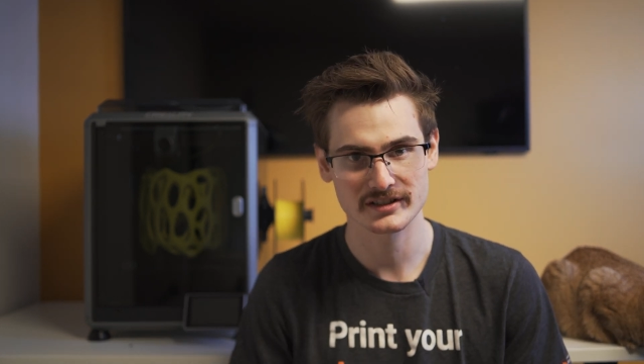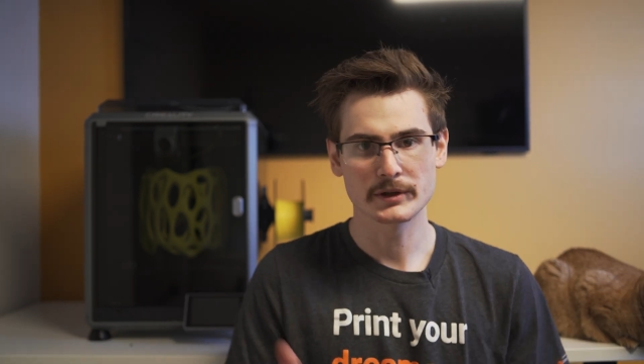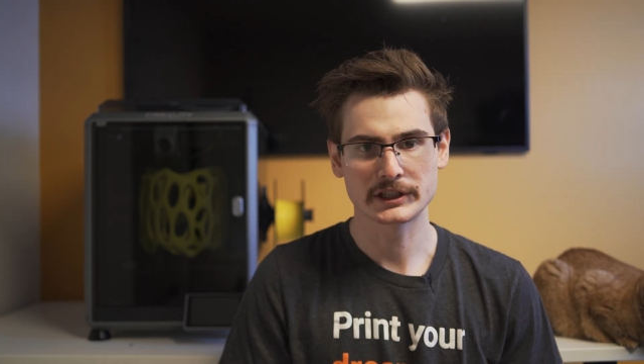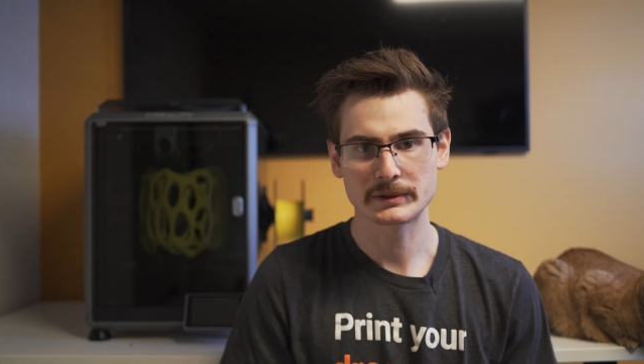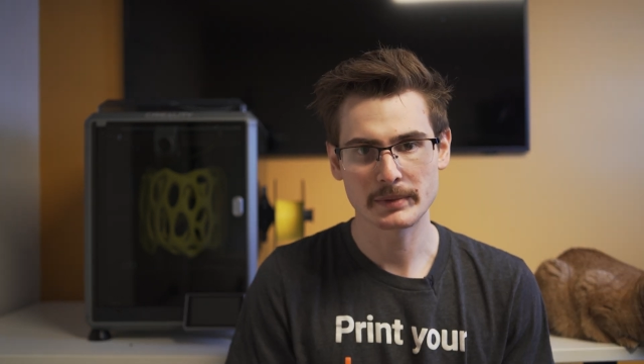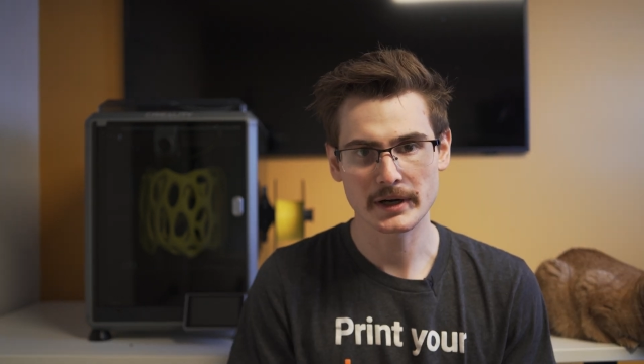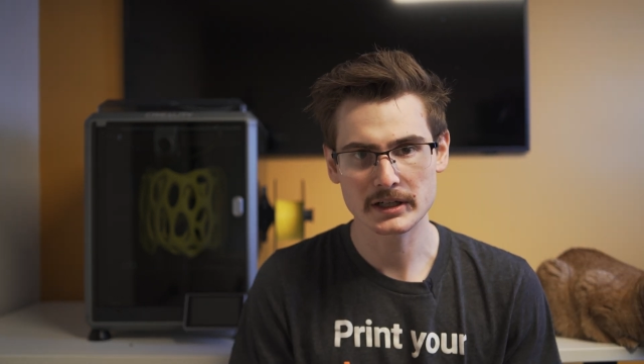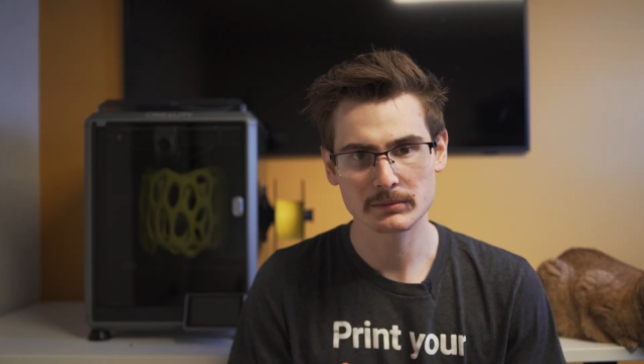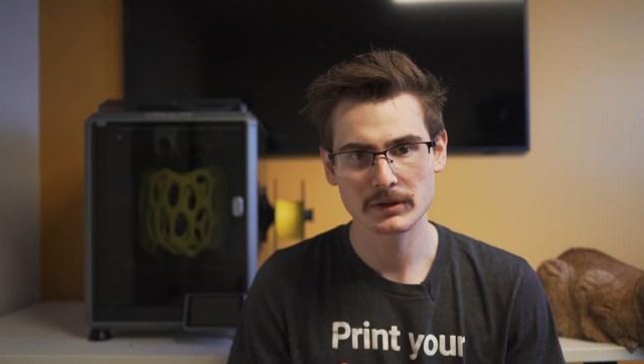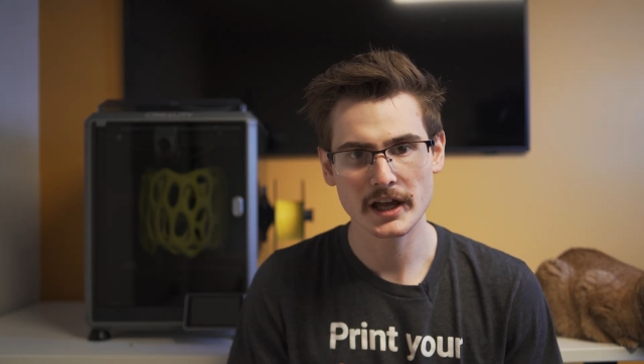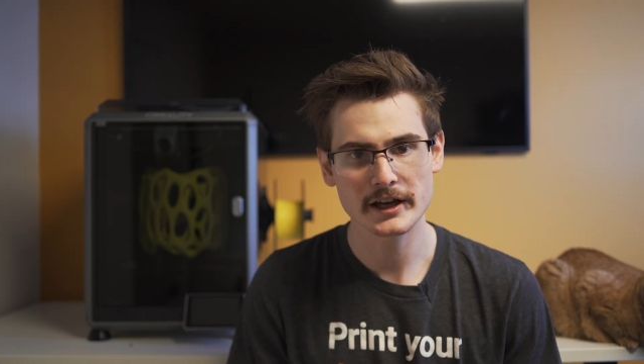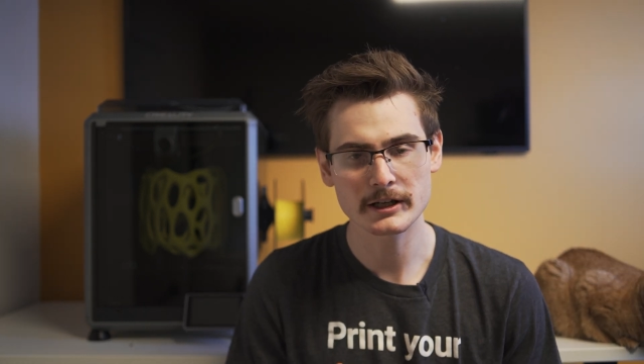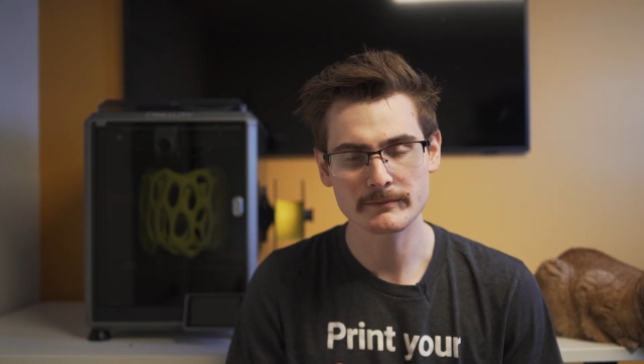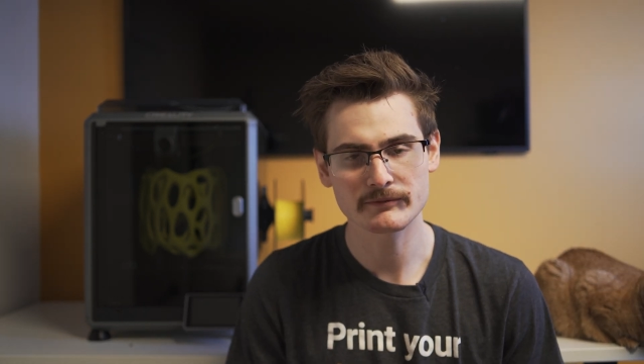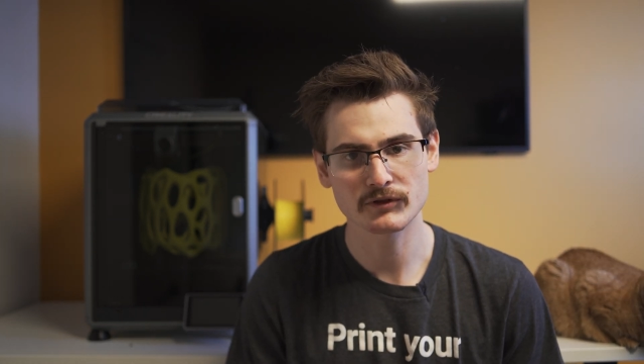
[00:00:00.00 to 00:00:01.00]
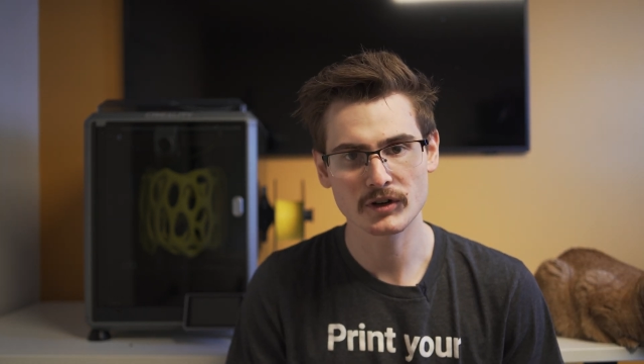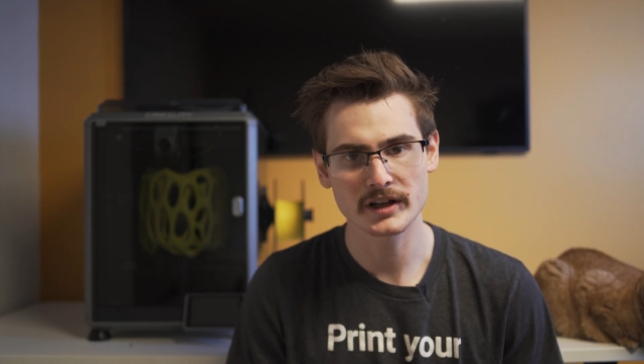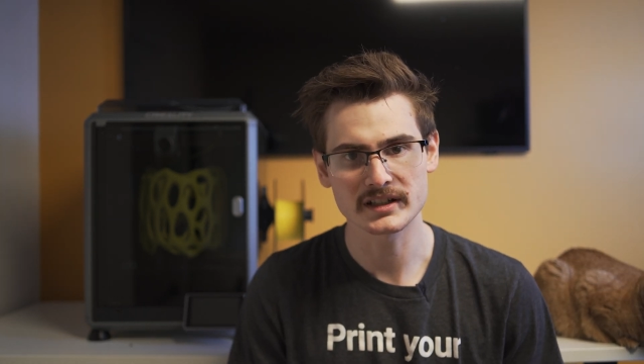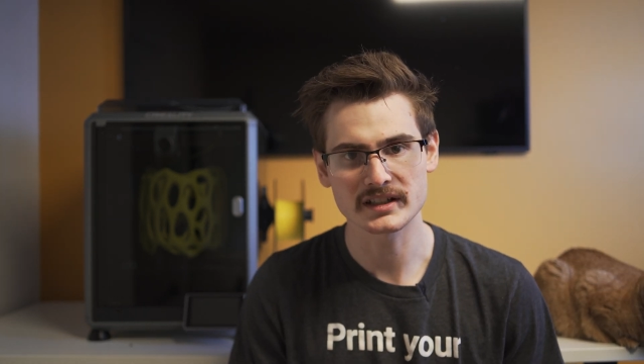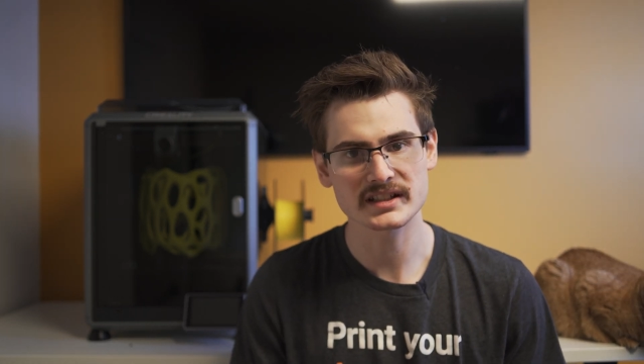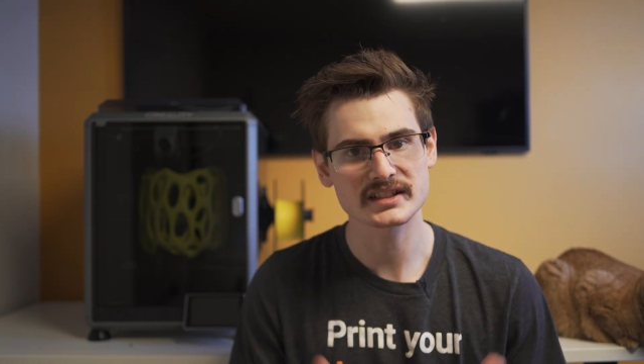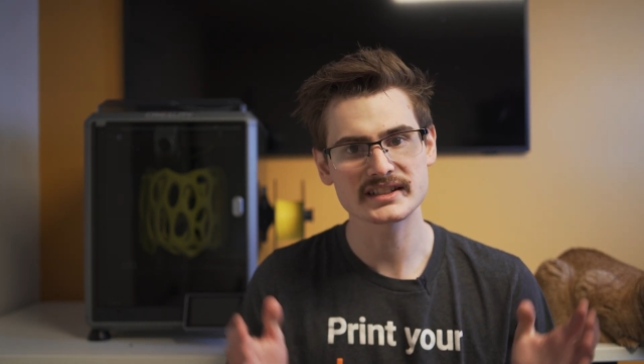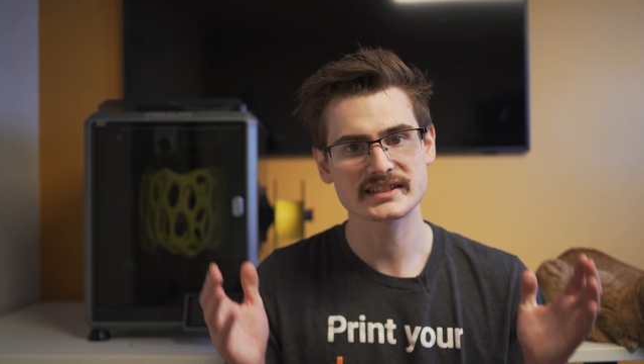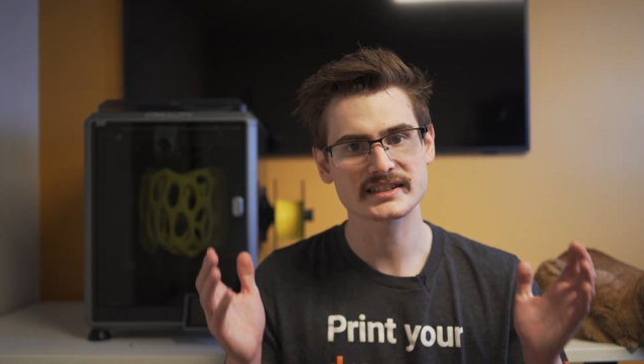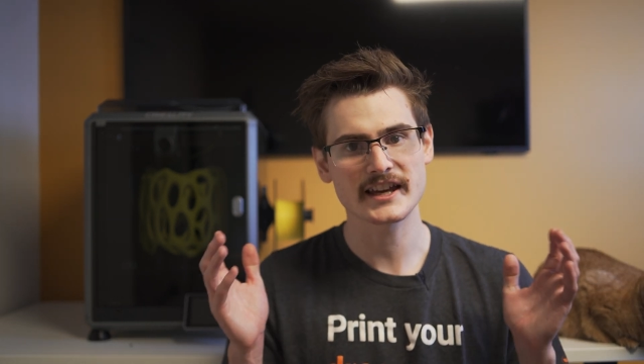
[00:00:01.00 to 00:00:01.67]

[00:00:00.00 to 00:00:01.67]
But the bottom line up front is